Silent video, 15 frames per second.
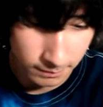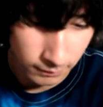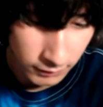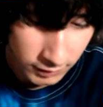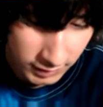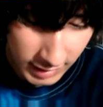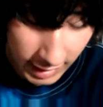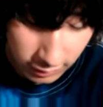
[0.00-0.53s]

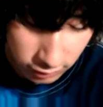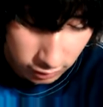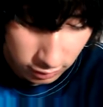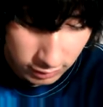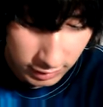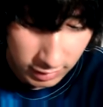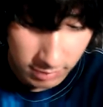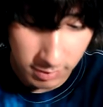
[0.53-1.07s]
Sandra looks
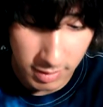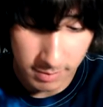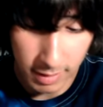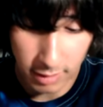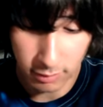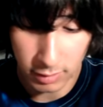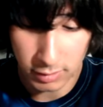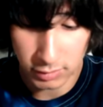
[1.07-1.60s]
like to be the
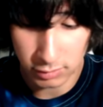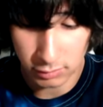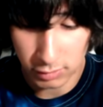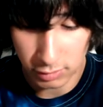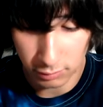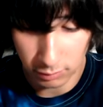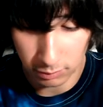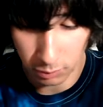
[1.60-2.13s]
better one due
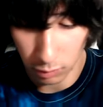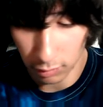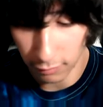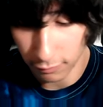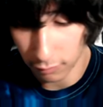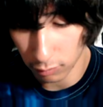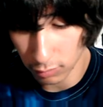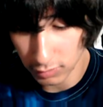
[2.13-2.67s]
to more
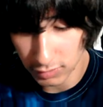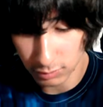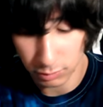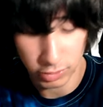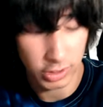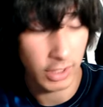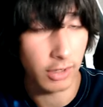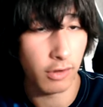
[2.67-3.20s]
force,
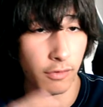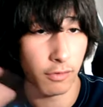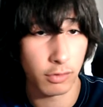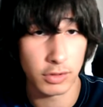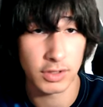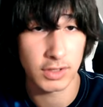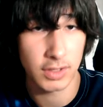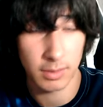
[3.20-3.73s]
which I know
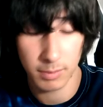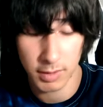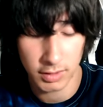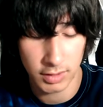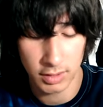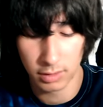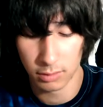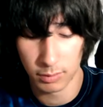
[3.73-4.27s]
force isn't a big
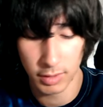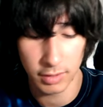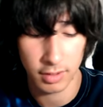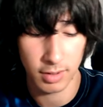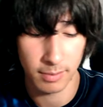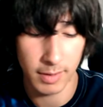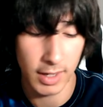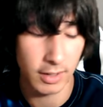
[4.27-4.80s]
deal with
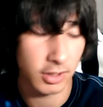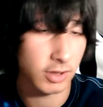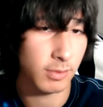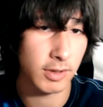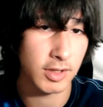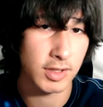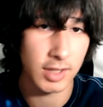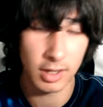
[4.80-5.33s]
companions, but
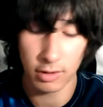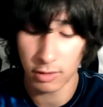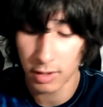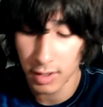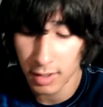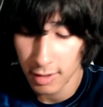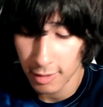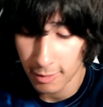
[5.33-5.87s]
still
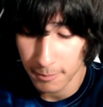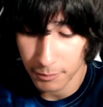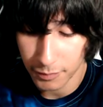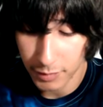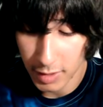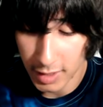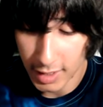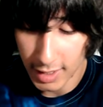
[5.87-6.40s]

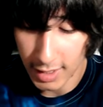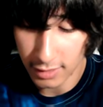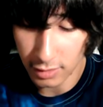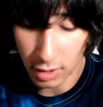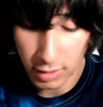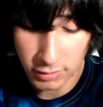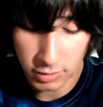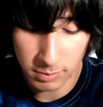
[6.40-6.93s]
and
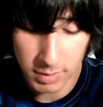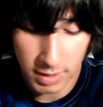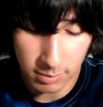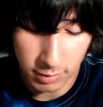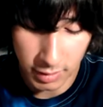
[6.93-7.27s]
also being able to